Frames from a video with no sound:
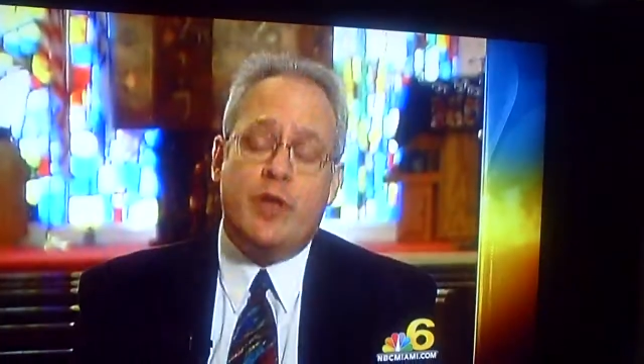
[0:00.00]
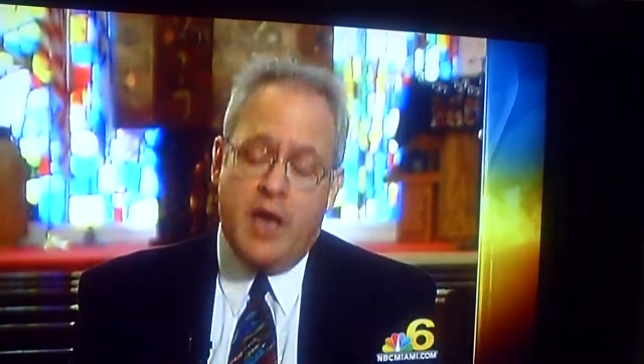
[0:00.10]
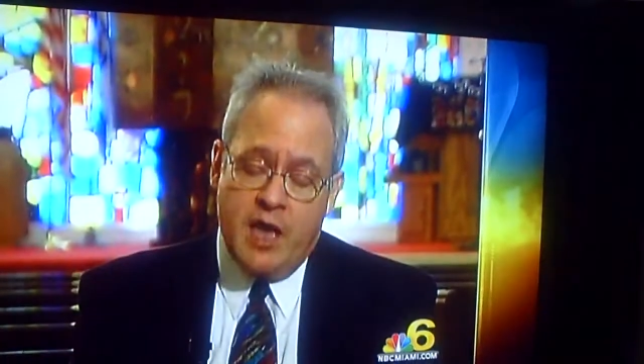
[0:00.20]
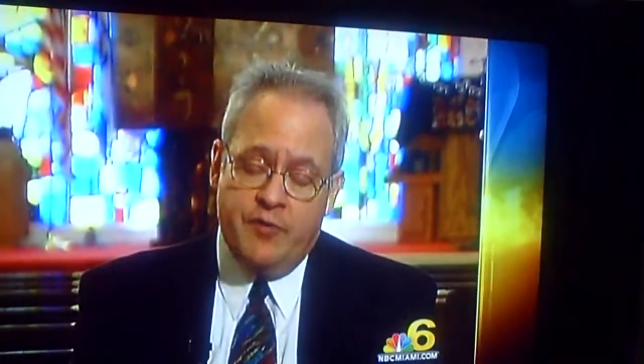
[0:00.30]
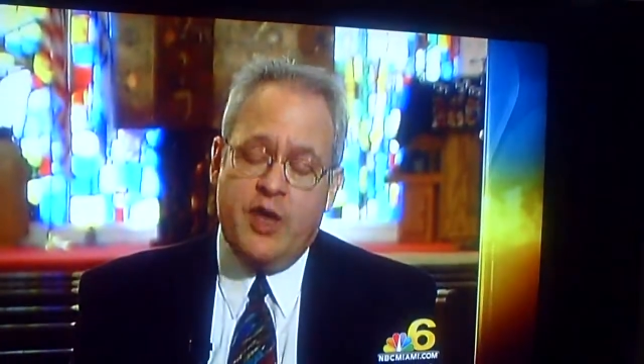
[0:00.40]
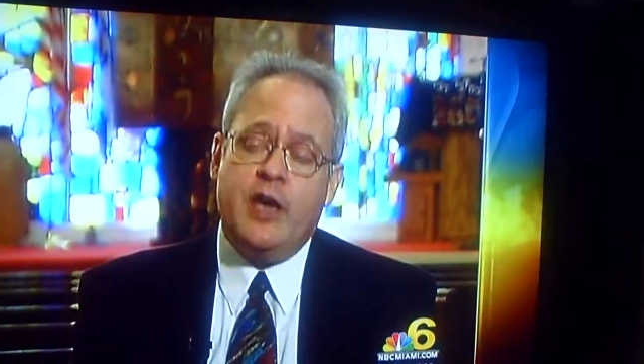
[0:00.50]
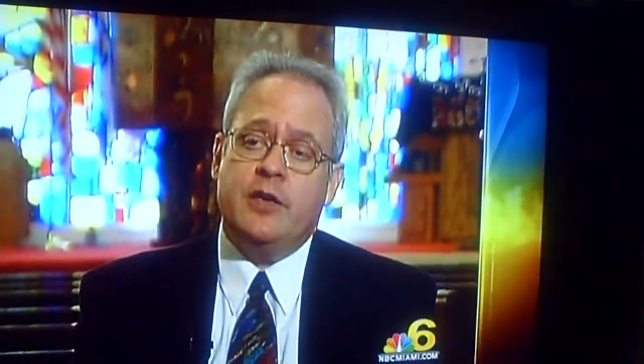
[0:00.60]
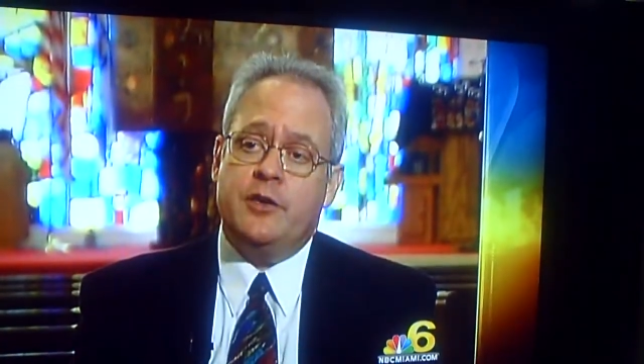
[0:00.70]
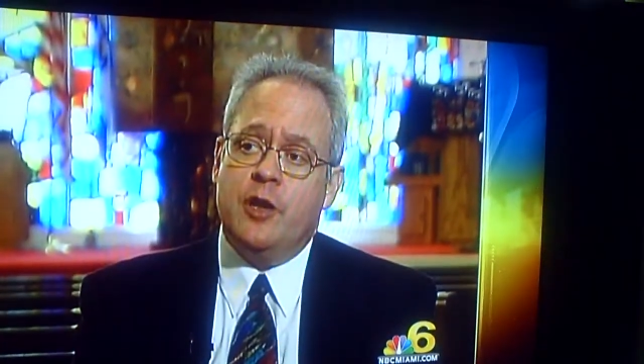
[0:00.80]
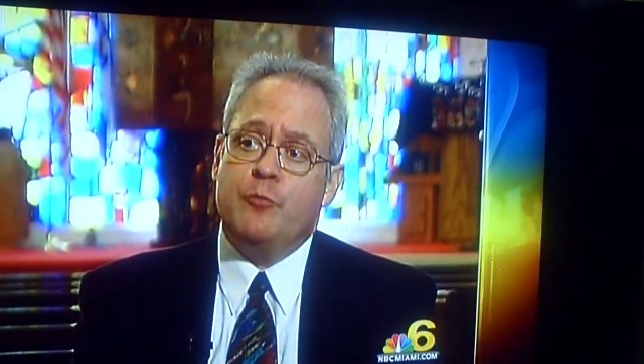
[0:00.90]
have had
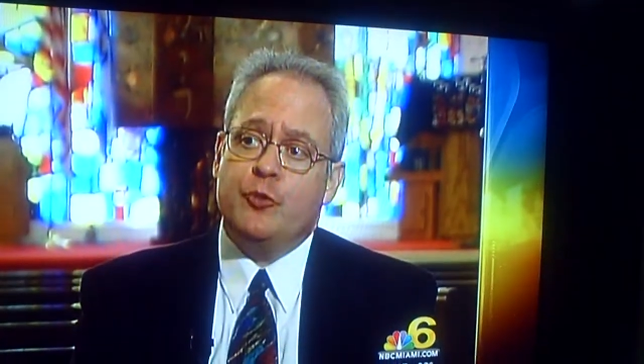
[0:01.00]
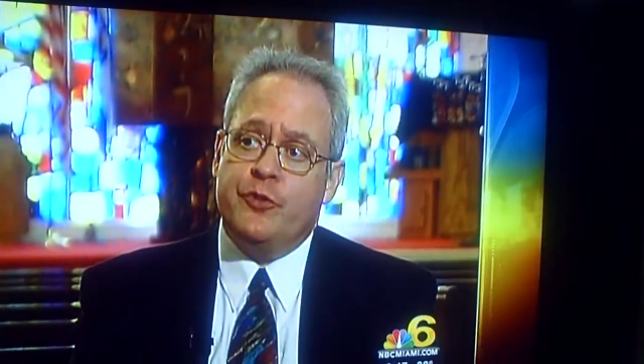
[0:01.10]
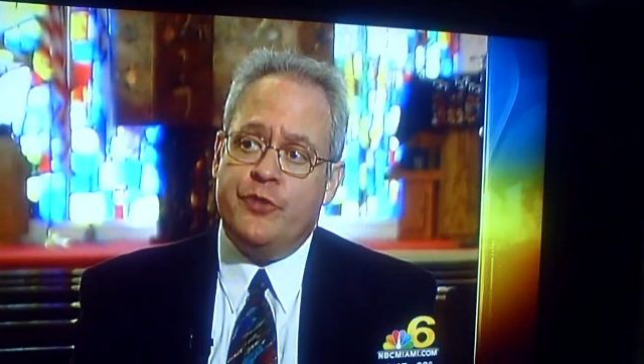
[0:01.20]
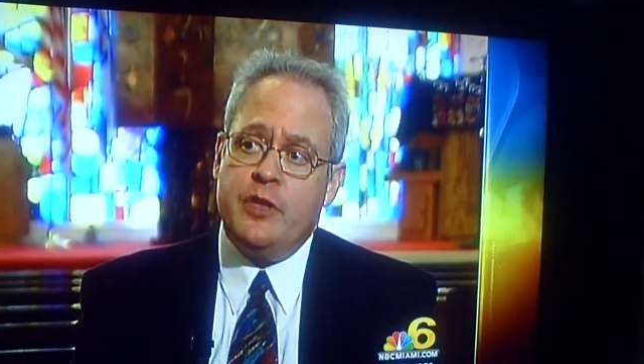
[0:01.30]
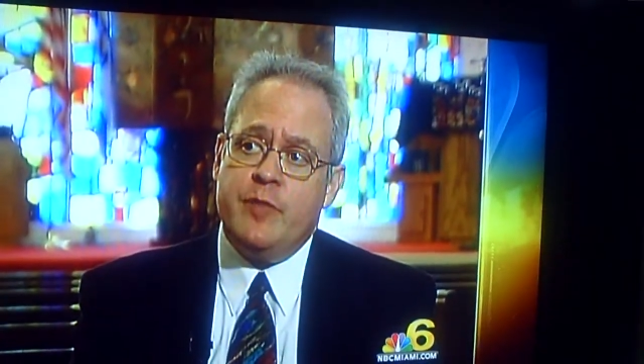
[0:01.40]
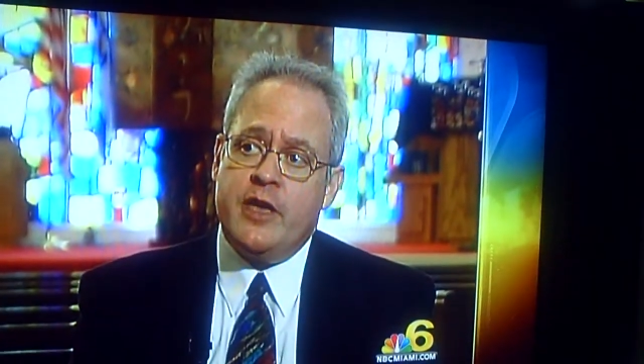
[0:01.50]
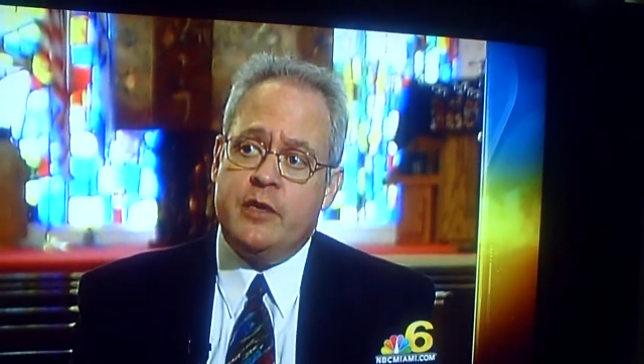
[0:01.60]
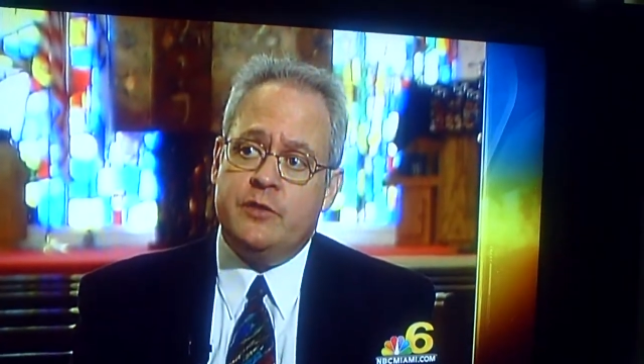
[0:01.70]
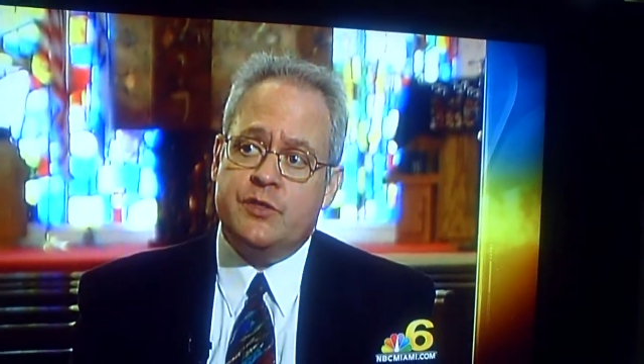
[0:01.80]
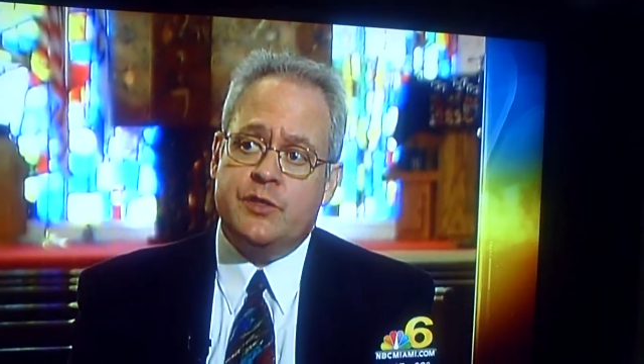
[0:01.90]
a number of
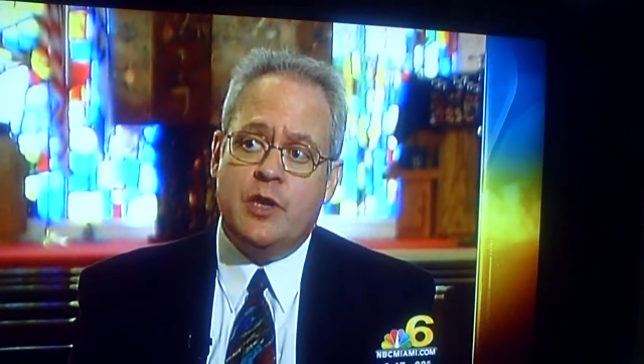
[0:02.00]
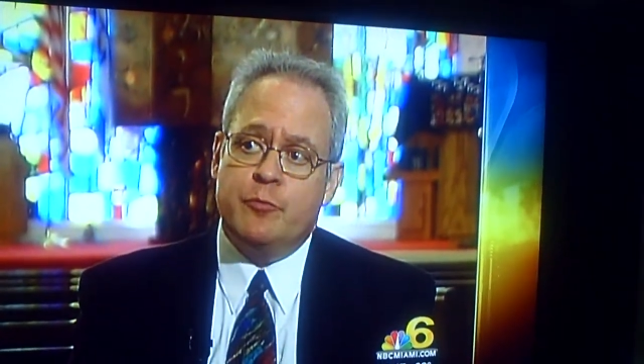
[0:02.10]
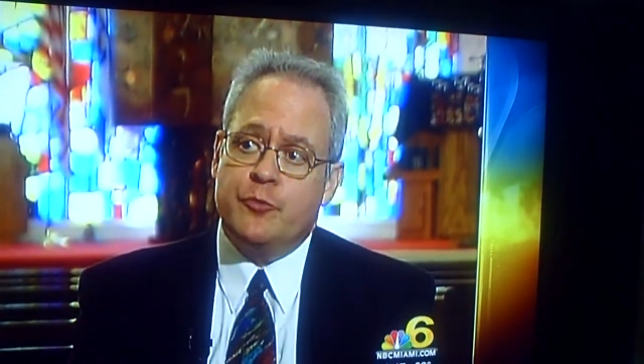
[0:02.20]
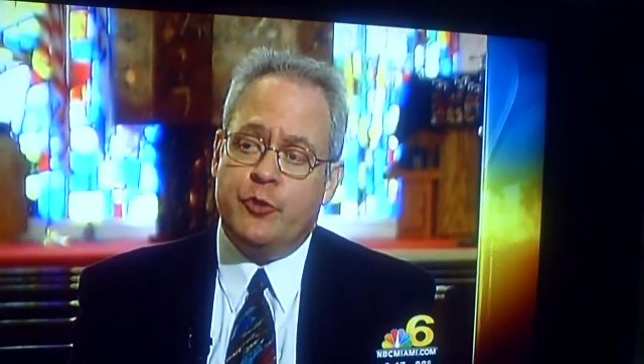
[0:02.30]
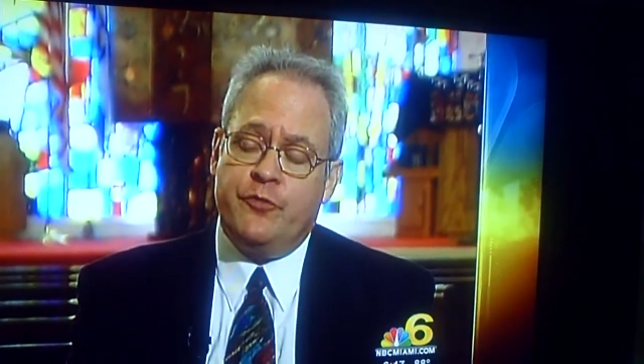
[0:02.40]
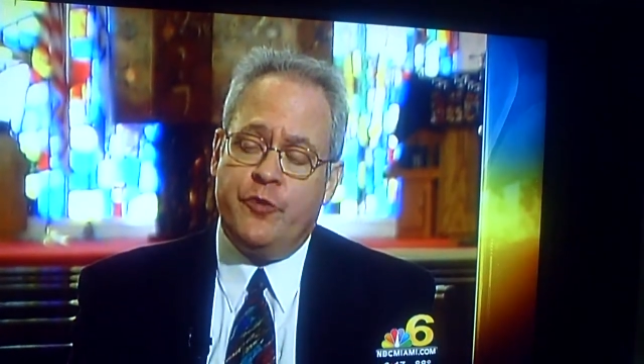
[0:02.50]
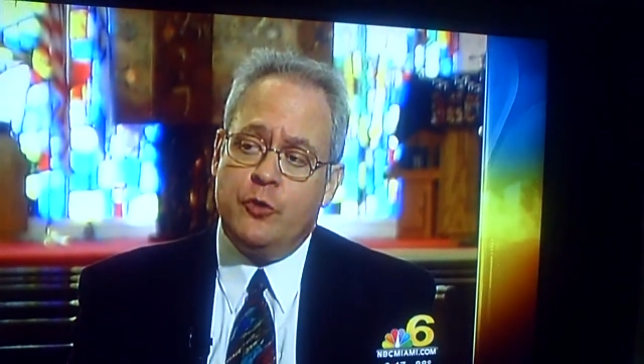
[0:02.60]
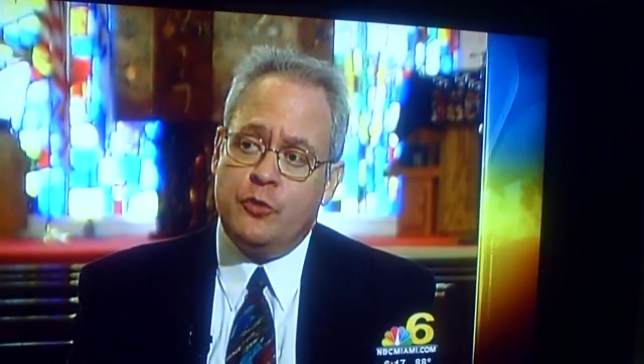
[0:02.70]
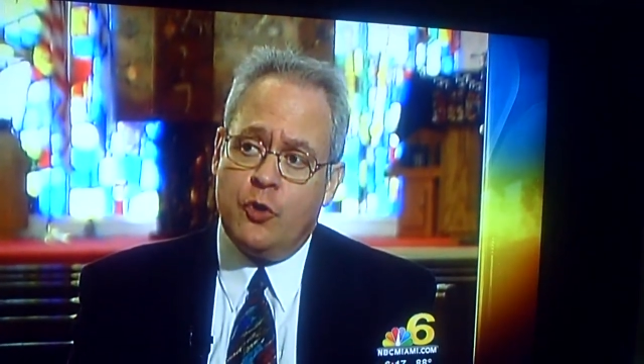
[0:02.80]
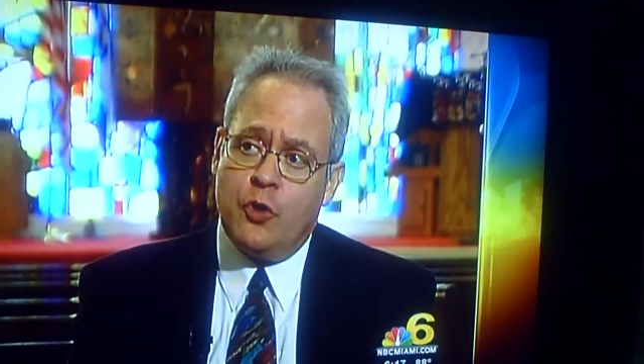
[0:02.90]
emails, a number of
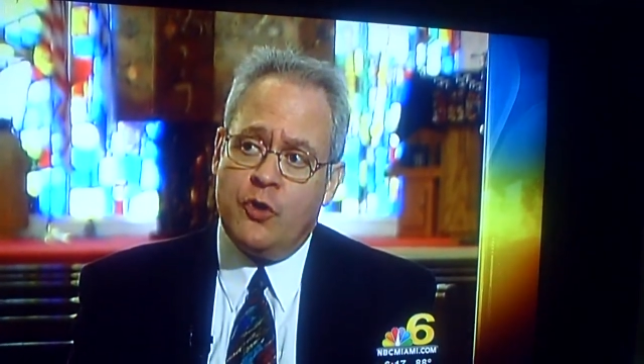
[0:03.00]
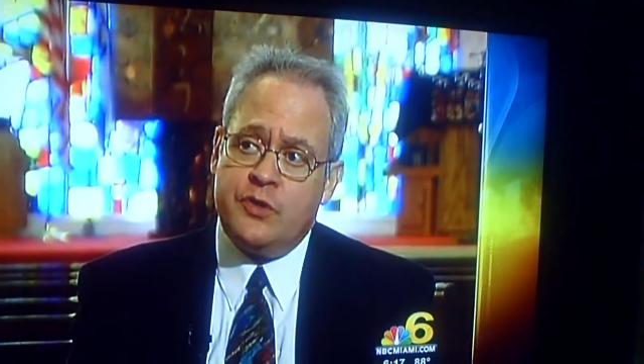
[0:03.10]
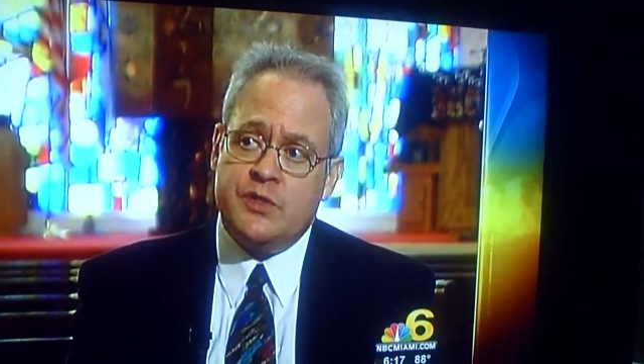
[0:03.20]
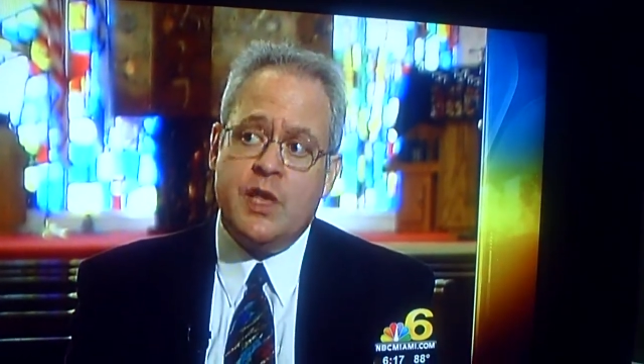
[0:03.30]
phone calls,